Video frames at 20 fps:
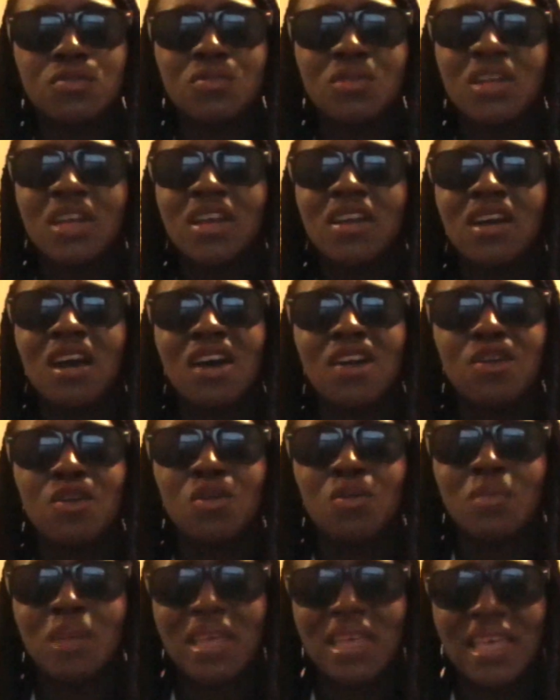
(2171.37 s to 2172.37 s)
When I got
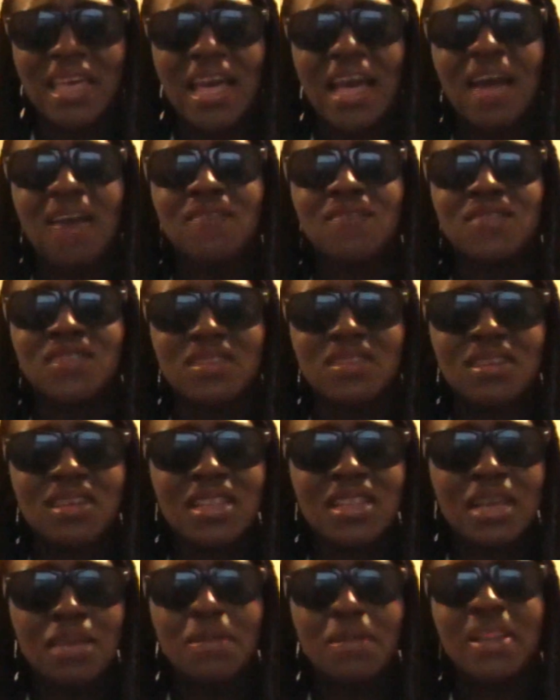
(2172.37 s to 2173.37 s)
home, my calves,
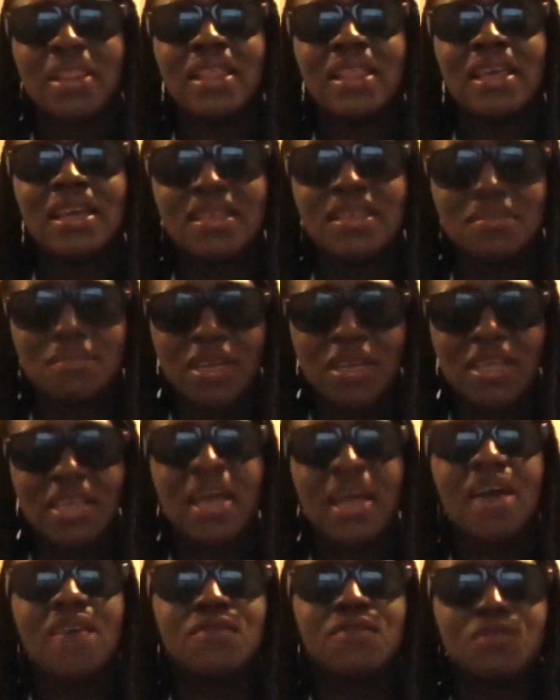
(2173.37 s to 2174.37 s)
like my legs and my
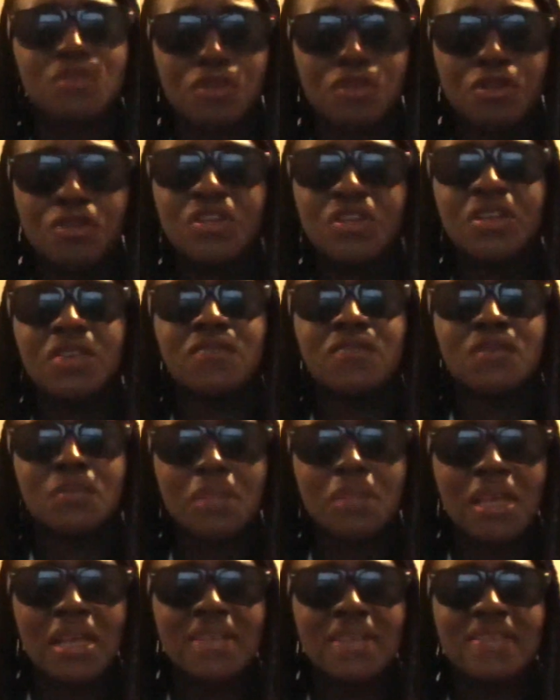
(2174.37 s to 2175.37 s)
calves were hurting
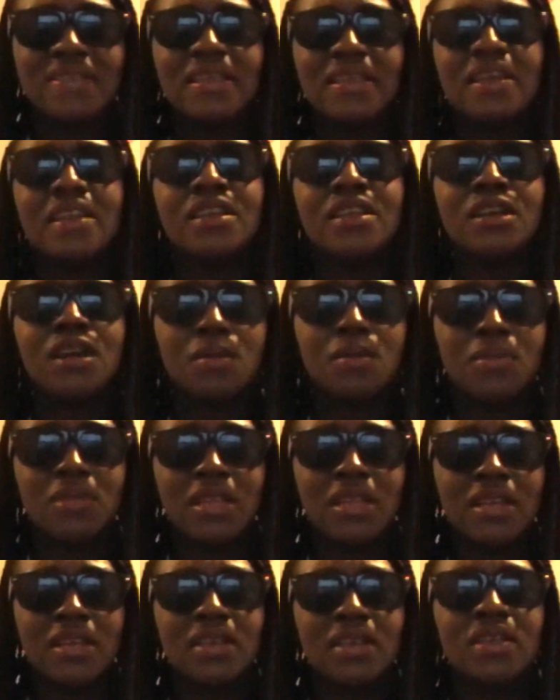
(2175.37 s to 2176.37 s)
from like standing up and
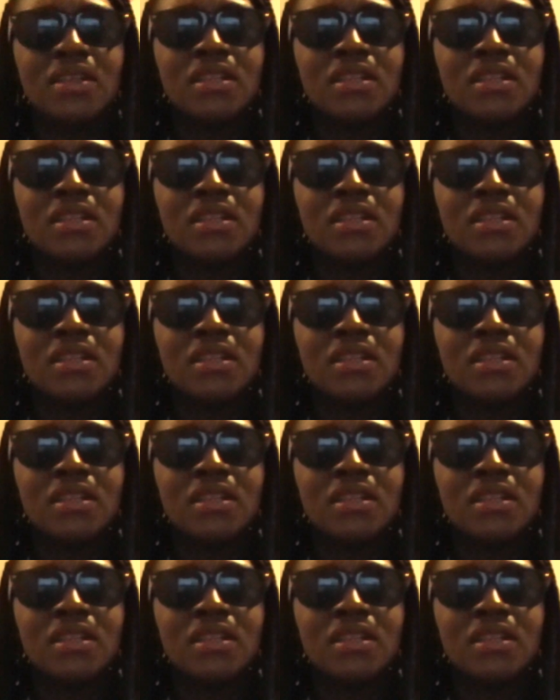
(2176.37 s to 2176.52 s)
like,